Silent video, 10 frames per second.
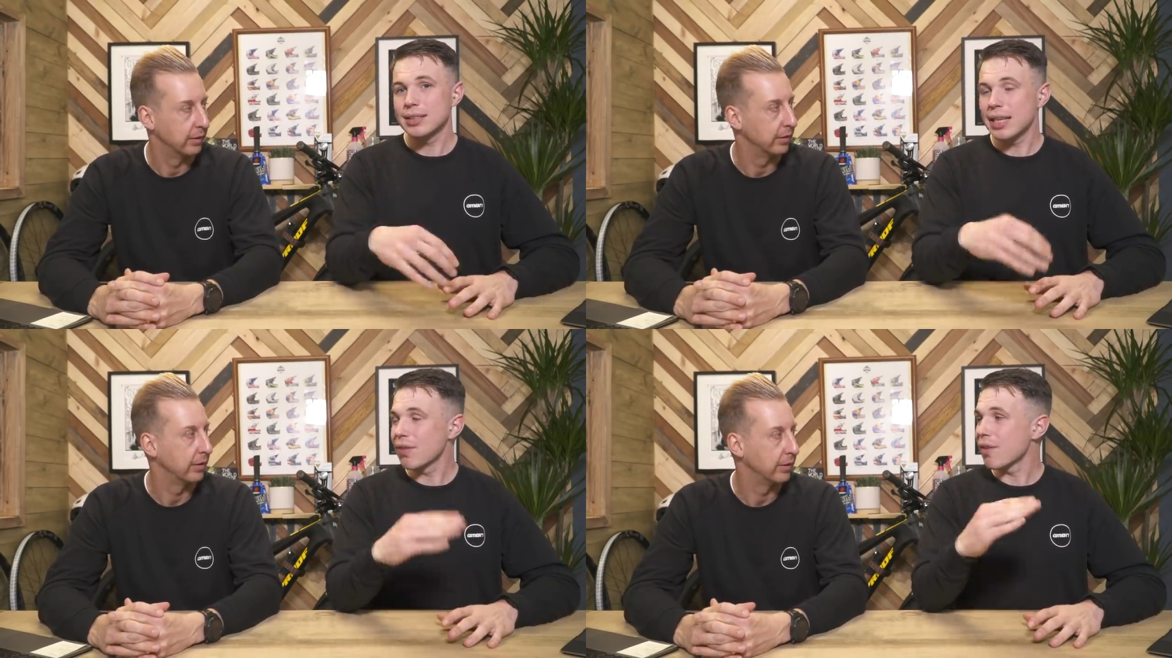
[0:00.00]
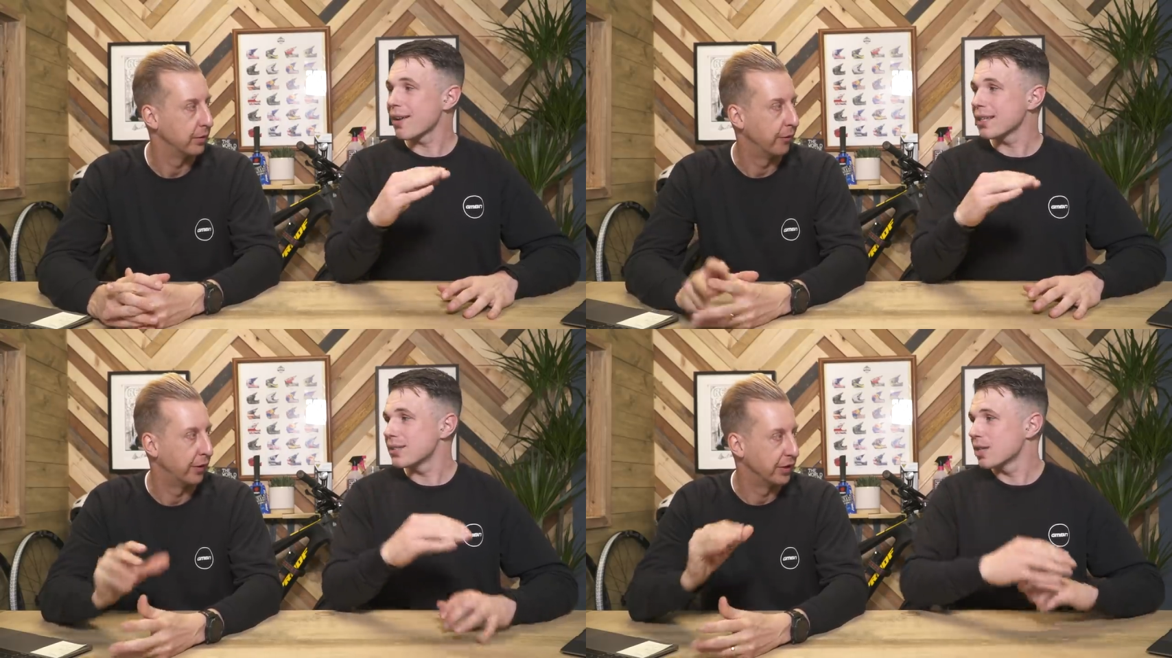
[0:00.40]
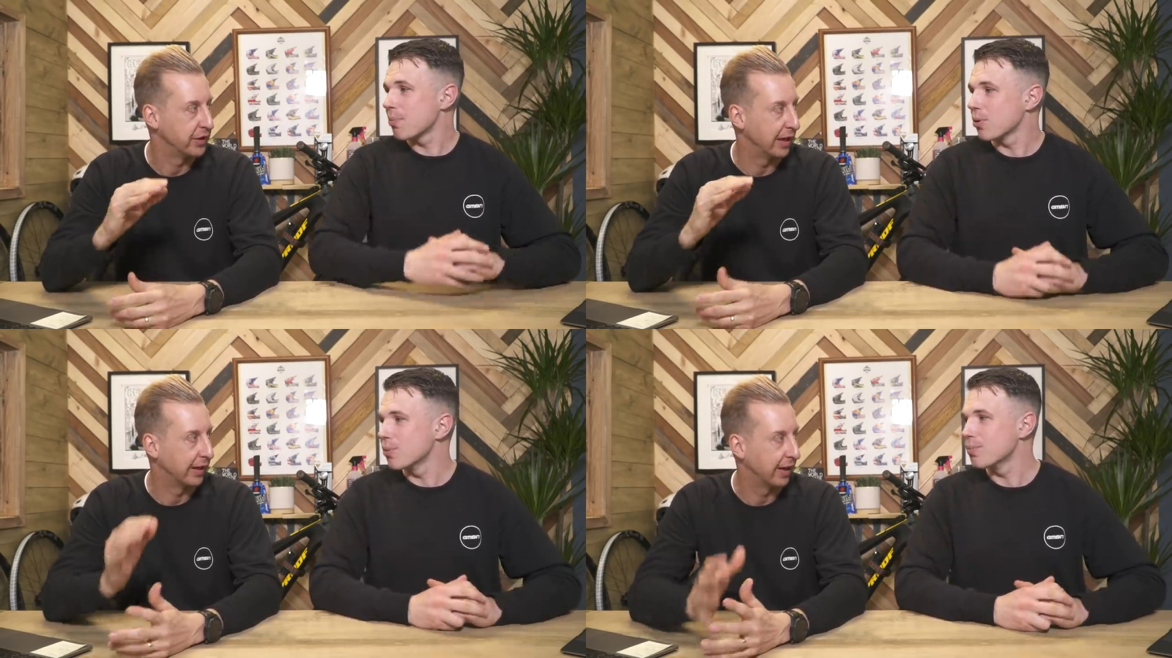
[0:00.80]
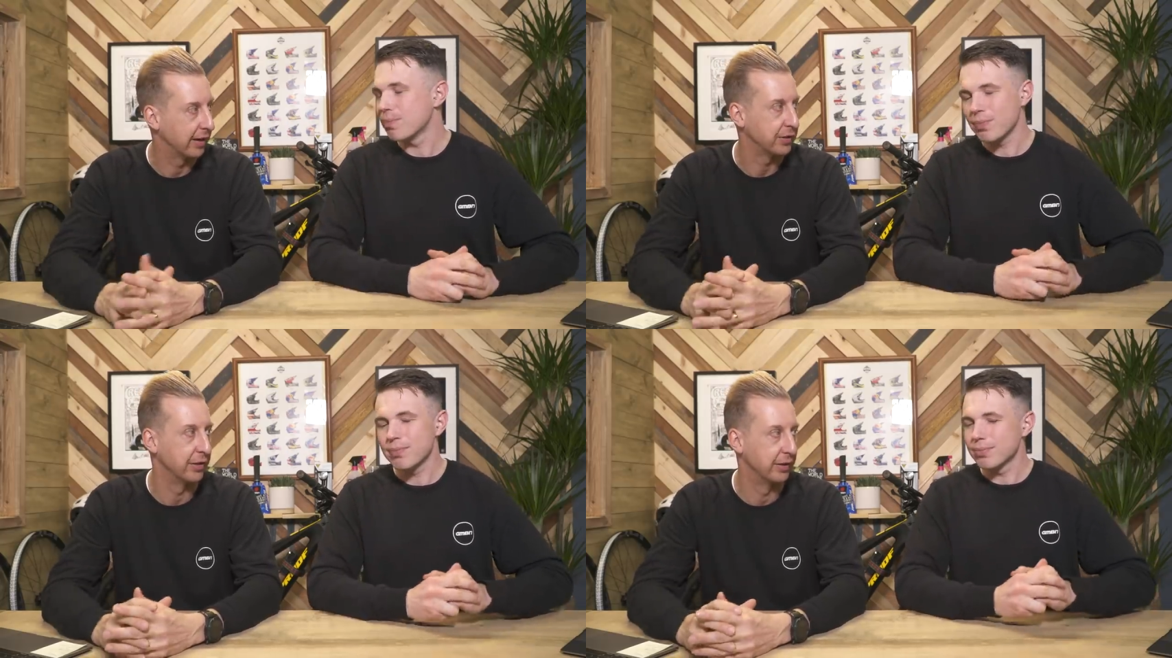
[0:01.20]
Speaker 1: to give it a very, very slick
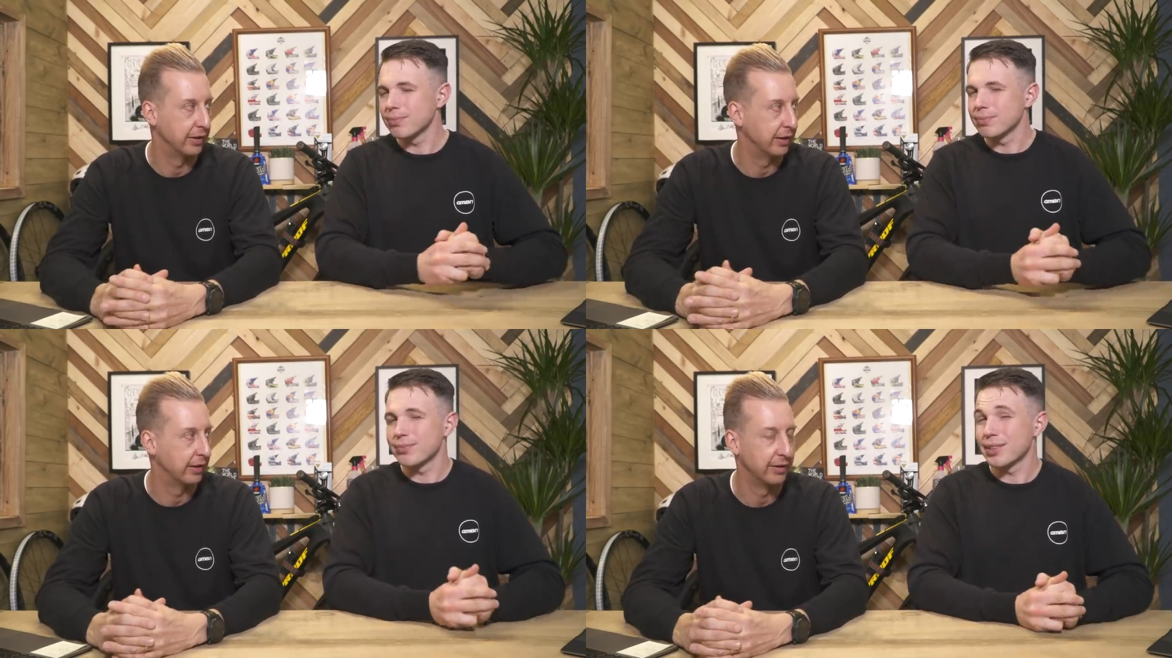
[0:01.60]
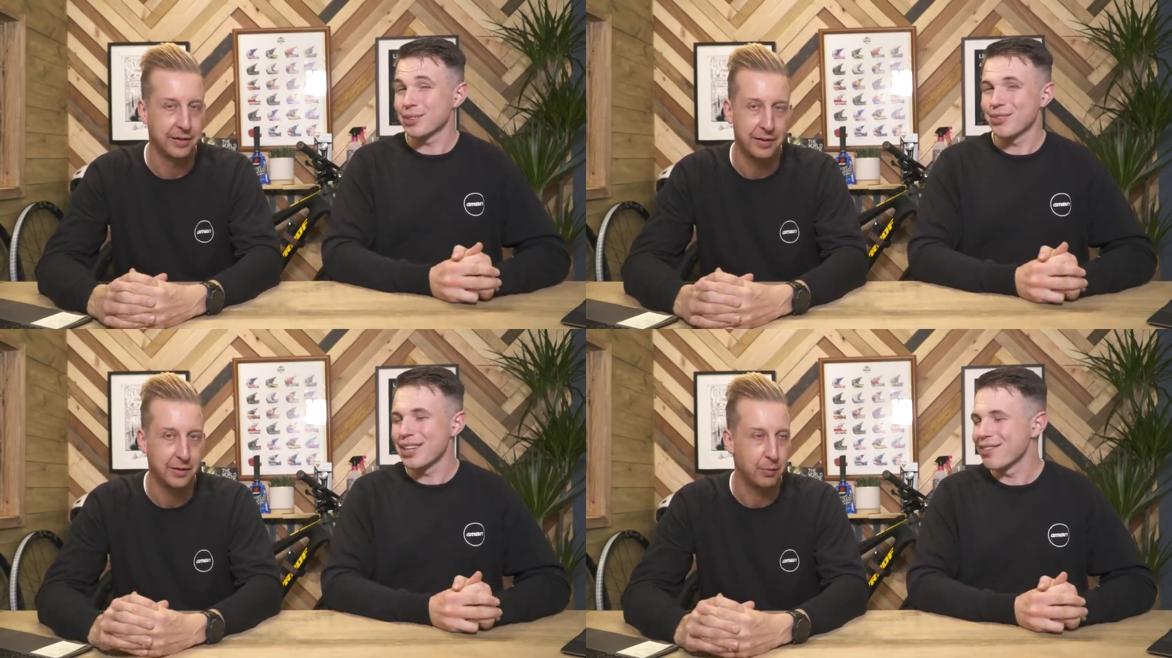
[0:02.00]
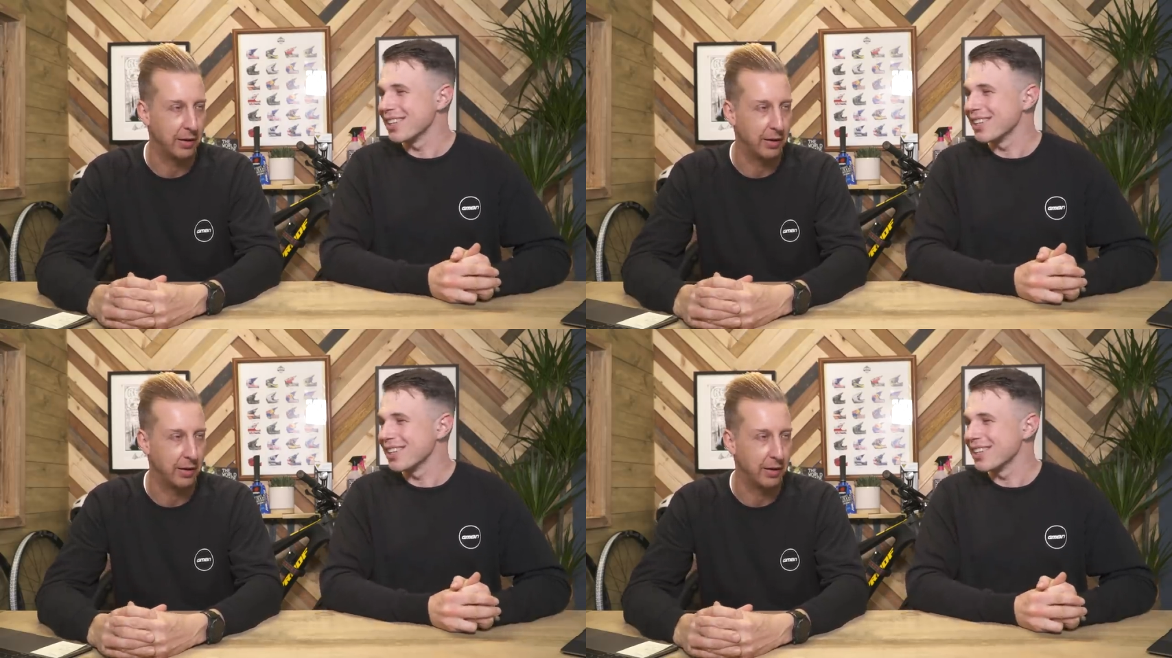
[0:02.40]
action. Mm, yeah, looks really, really